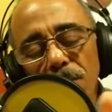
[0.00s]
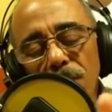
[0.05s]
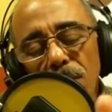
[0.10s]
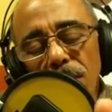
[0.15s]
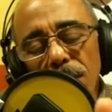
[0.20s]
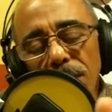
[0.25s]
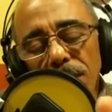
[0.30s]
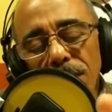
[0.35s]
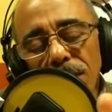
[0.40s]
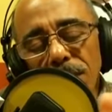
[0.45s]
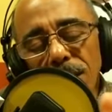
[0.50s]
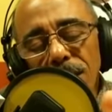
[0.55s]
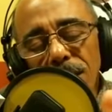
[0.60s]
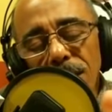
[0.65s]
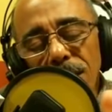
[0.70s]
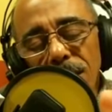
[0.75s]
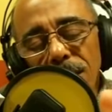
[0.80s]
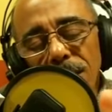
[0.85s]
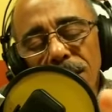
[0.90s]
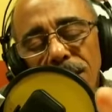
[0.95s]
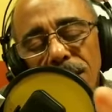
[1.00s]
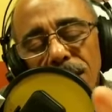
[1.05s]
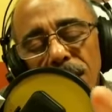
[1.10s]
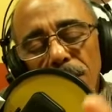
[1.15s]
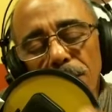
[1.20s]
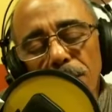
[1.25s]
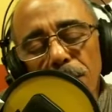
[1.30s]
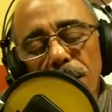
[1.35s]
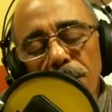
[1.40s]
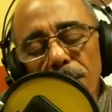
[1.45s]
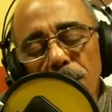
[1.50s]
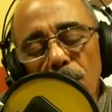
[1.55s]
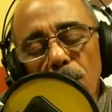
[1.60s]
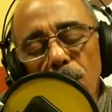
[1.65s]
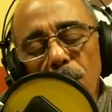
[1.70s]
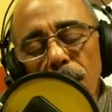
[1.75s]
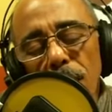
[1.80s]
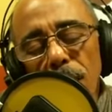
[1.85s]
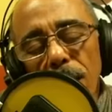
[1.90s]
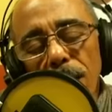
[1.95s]
Boyce, Tell people
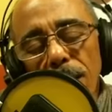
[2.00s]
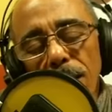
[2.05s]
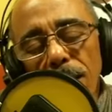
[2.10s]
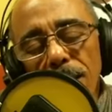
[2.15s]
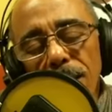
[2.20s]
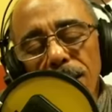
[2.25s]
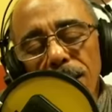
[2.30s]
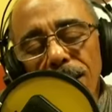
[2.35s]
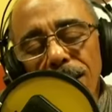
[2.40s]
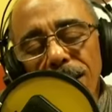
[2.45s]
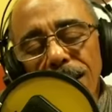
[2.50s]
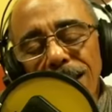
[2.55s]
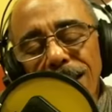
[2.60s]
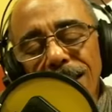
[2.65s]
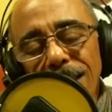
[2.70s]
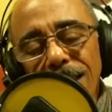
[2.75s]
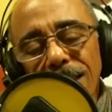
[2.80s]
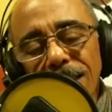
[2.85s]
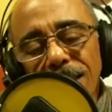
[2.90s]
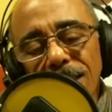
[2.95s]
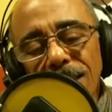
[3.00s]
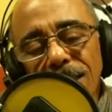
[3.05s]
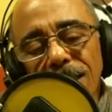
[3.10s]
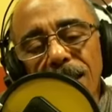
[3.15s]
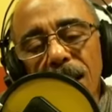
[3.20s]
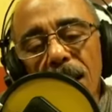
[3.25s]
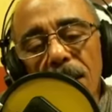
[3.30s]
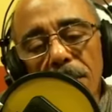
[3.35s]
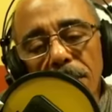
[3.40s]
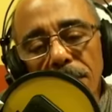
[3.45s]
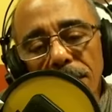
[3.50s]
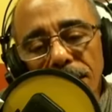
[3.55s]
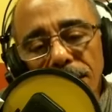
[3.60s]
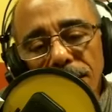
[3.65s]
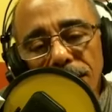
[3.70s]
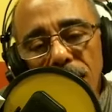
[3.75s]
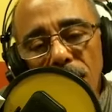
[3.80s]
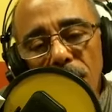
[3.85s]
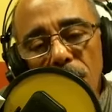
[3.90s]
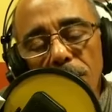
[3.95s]
where at least some of
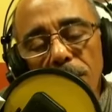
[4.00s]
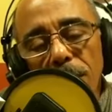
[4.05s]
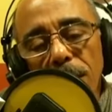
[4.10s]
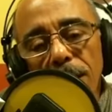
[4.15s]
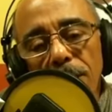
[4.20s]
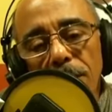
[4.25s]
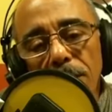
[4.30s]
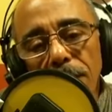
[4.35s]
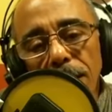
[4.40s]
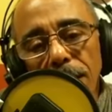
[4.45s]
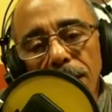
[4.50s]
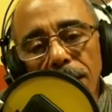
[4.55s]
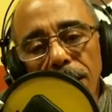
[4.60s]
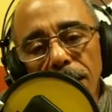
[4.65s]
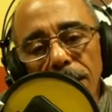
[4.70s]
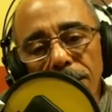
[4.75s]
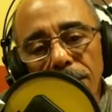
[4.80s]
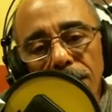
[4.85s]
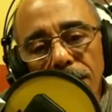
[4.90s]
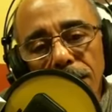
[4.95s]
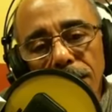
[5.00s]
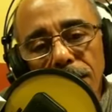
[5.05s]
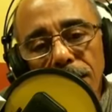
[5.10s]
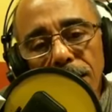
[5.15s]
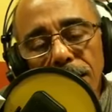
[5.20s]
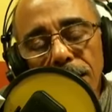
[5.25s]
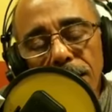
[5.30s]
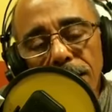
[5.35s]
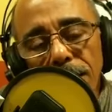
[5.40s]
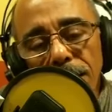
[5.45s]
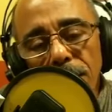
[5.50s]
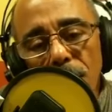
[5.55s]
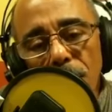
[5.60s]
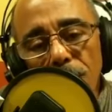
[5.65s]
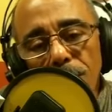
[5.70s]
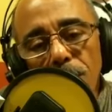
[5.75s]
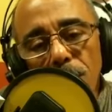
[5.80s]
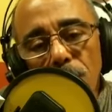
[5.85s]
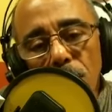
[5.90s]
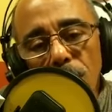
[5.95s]
this help can be given to
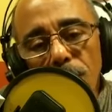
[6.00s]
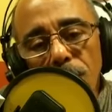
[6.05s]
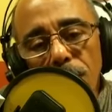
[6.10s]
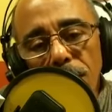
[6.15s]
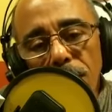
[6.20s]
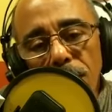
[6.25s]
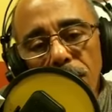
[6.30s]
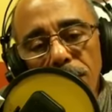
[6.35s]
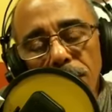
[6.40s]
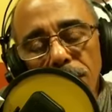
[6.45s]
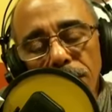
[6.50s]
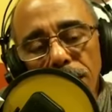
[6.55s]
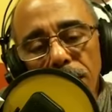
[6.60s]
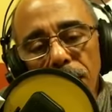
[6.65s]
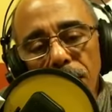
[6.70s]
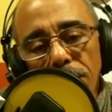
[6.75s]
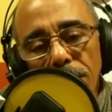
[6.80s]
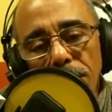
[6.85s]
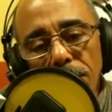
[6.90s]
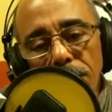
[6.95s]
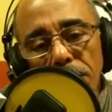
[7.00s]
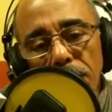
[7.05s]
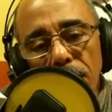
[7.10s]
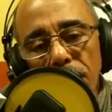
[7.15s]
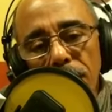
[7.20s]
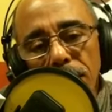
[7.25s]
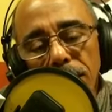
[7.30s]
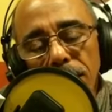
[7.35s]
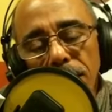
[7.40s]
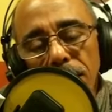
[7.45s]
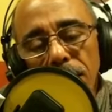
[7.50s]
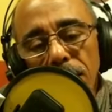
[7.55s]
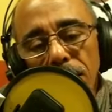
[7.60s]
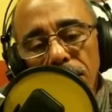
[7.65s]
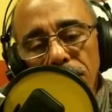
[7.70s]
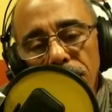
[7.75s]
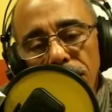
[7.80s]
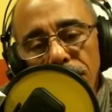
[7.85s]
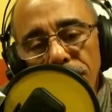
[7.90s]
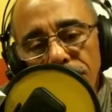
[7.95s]
help you overcome your stumbling blocks.
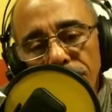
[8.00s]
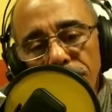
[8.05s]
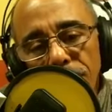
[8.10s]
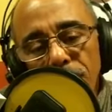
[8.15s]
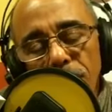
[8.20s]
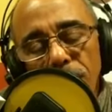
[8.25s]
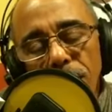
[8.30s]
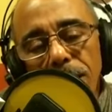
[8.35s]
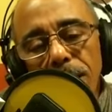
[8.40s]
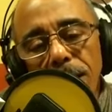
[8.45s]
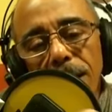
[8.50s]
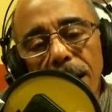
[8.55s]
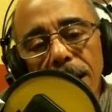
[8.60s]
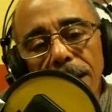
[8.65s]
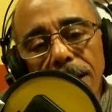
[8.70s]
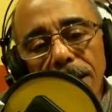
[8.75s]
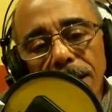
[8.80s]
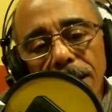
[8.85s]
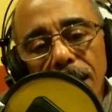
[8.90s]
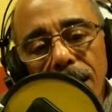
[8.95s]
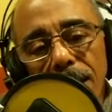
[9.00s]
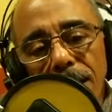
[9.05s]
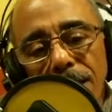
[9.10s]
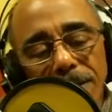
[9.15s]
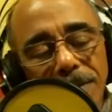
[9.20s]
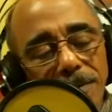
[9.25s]
What do you guys well, say?